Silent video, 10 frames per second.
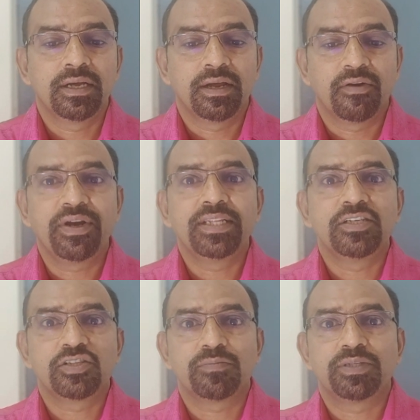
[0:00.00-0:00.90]
read the
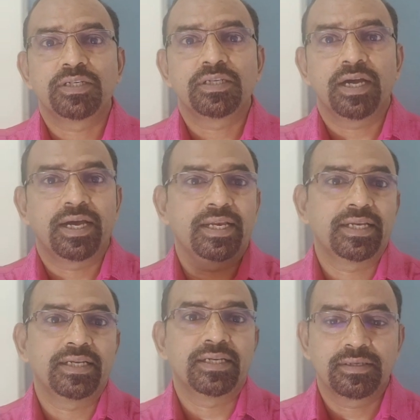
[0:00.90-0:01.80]
subject and
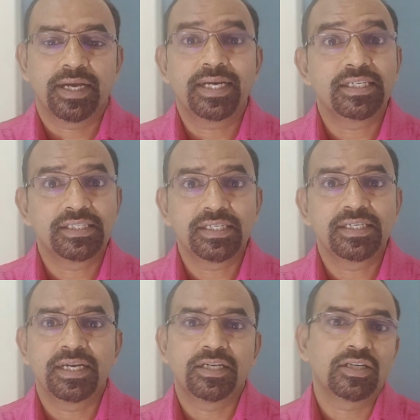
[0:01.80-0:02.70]
send
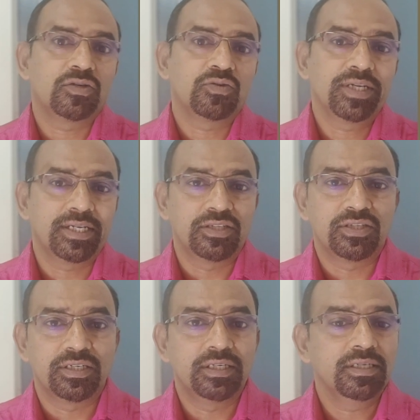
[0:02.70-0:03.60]
the letter to the
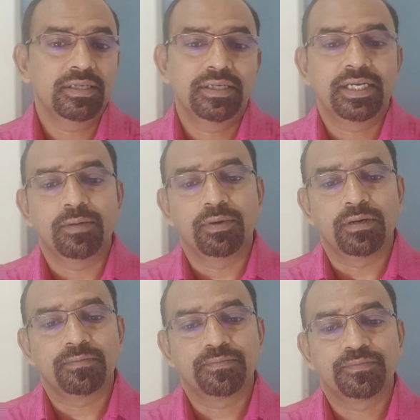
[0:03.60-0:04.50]
concerned table.
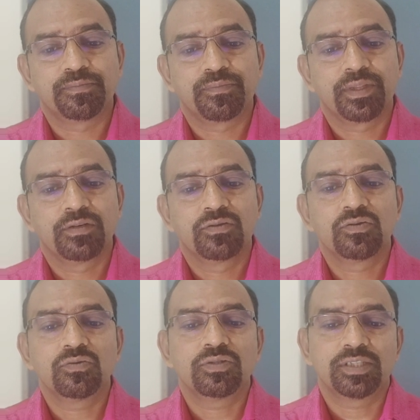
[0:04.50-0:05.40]

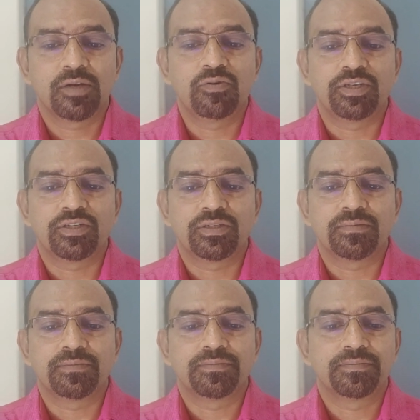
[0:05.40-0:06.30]
So salutation.
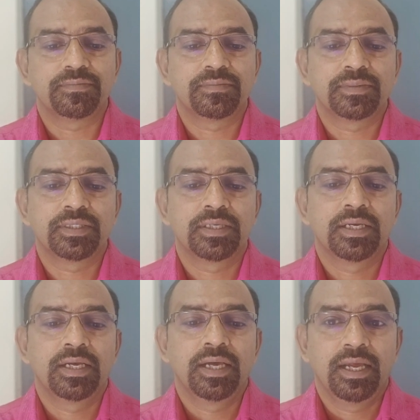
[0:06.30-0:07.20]

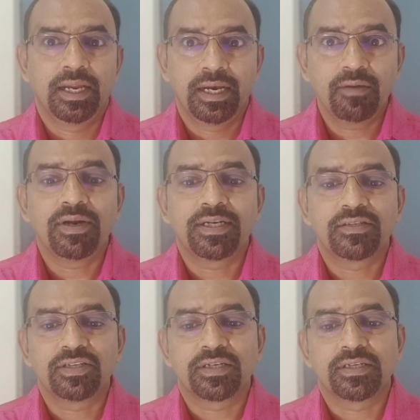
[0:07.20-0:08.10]
Now let
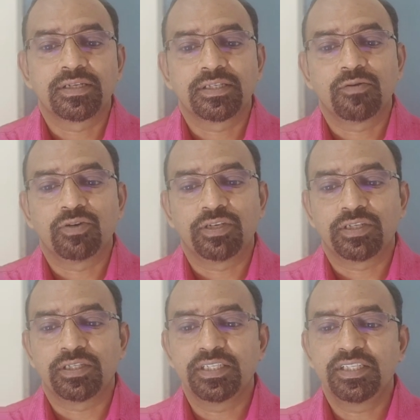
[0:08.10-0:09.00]
us check
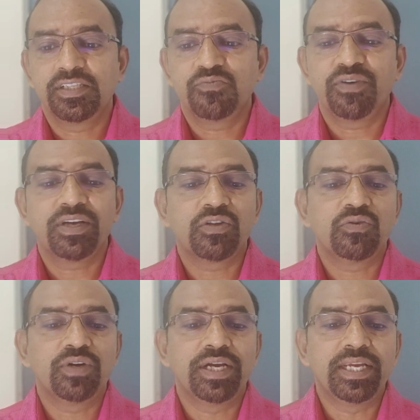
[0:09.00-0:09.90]
salutation. This is where
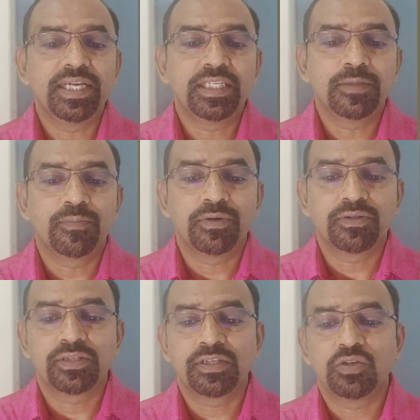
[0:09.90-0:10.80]
you greet the
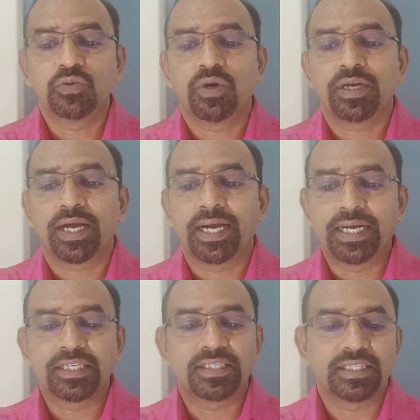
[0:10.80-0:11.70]
person you are
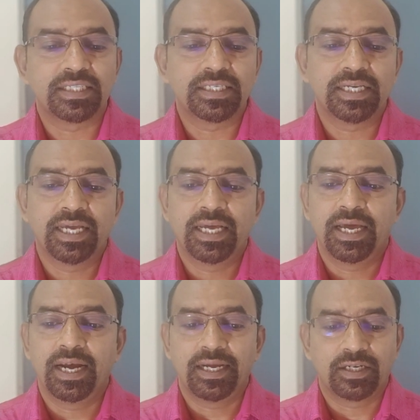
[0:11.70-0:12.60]
addressing the
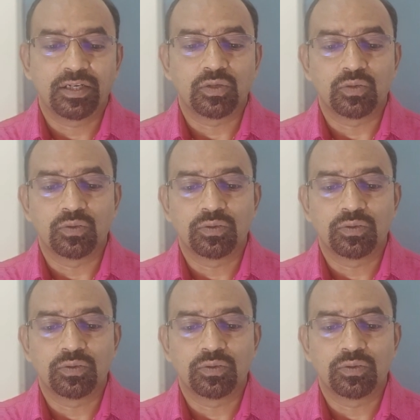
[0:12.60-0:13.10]
letter to.